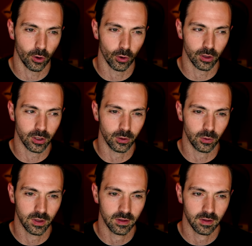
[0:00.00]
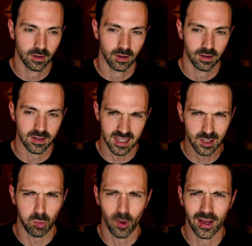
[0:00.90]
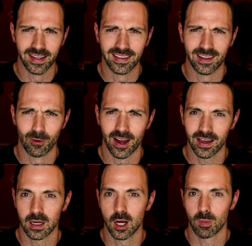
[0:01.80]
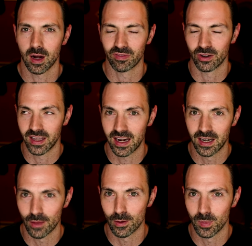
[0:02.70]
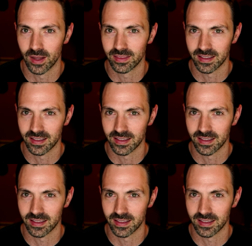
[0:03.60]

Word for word: Are you disappointed that we're not going to hear about it for yet another month?